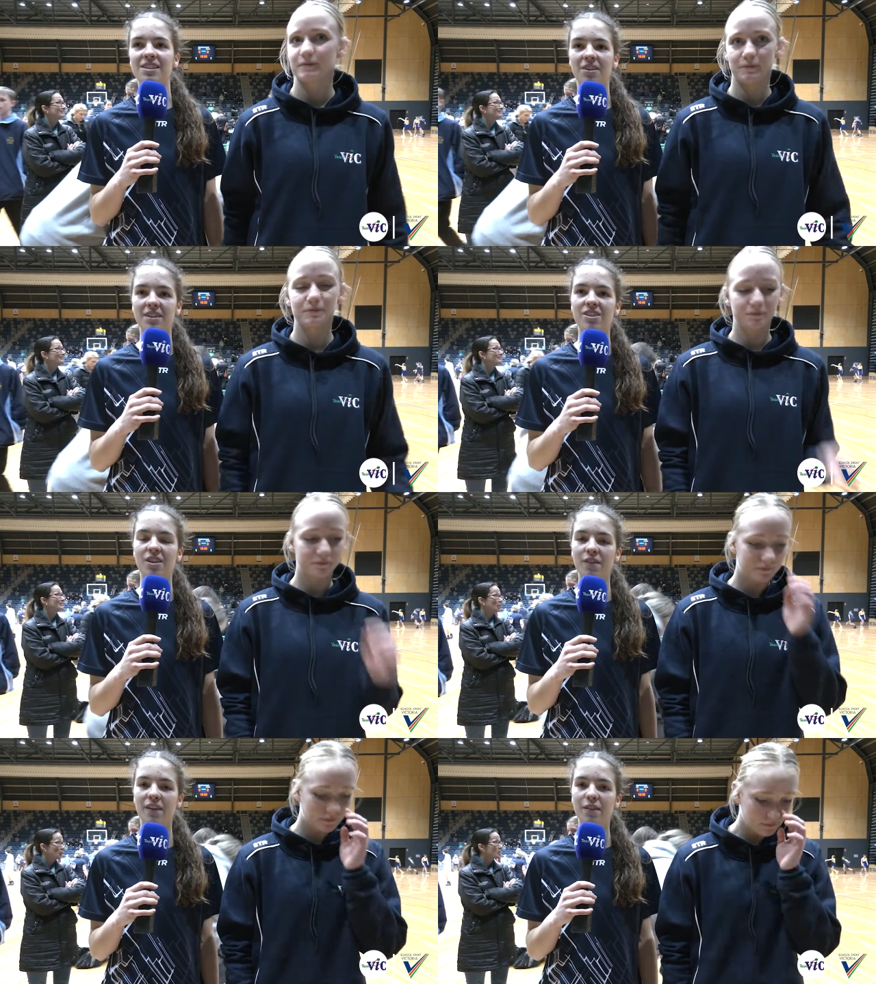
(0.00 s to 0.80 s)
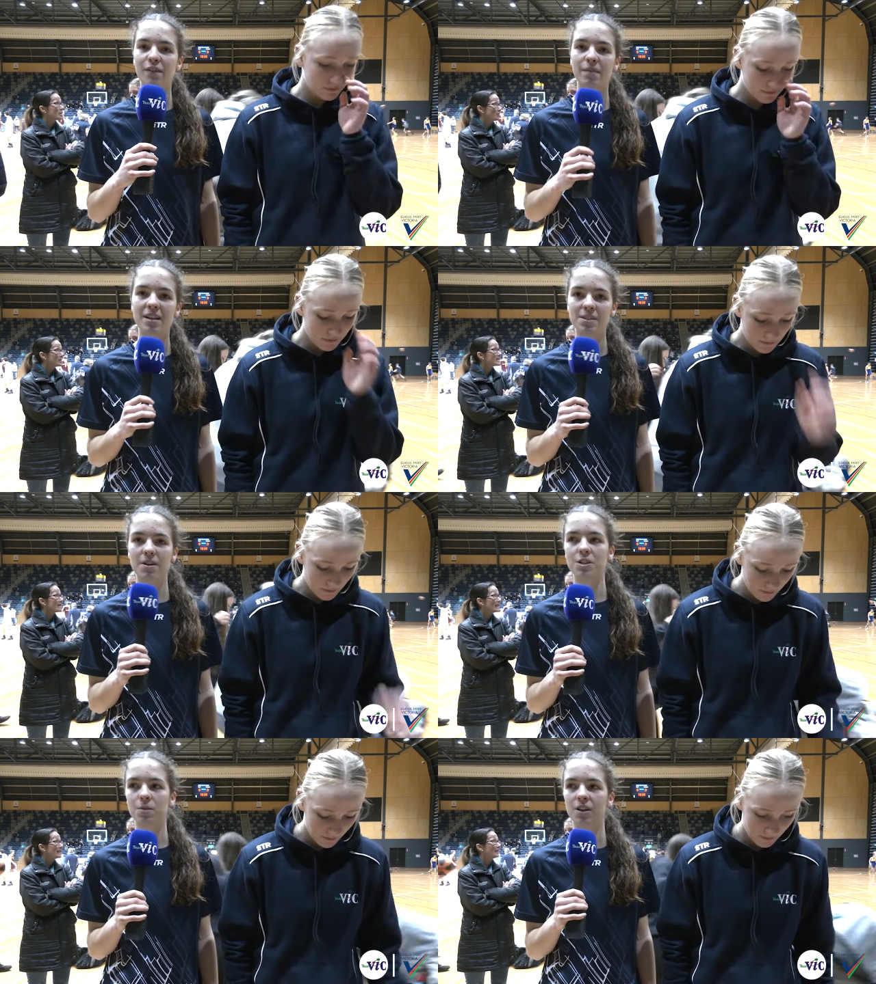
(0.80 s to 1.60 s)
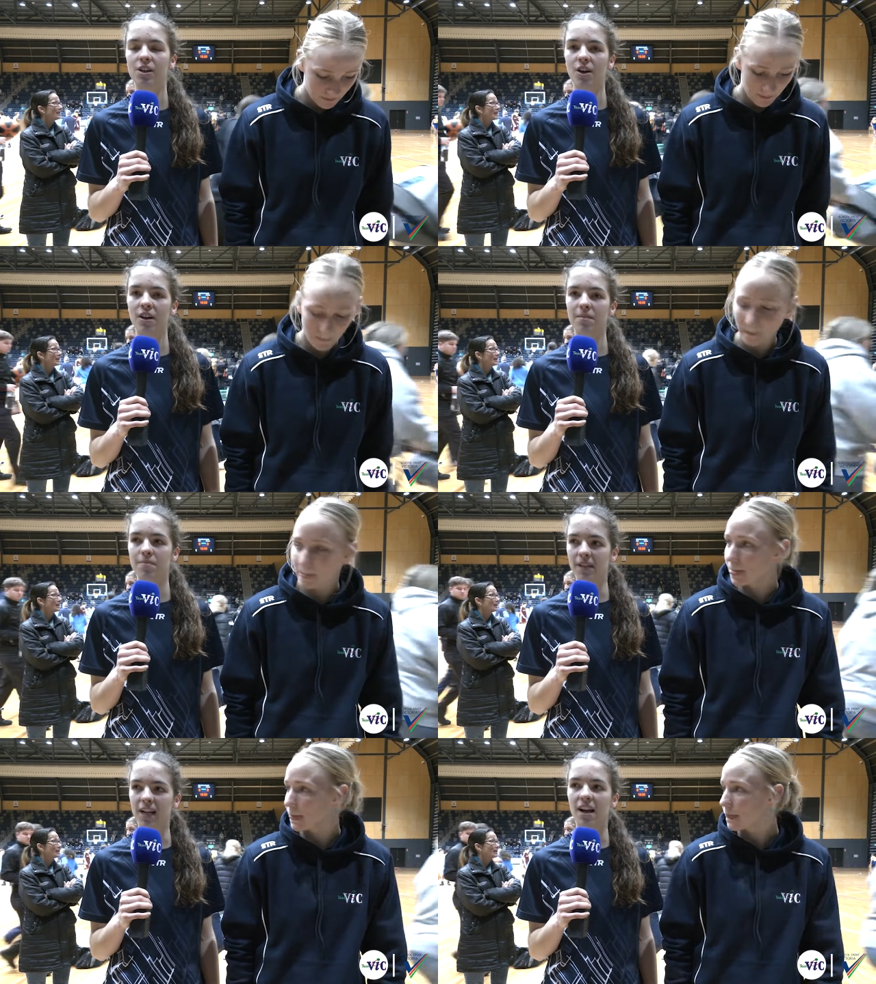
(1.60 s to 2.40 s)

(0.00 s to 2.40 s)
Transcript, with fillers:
Speaker 1: so it's a lot of fun for me. So I just want to go to the like,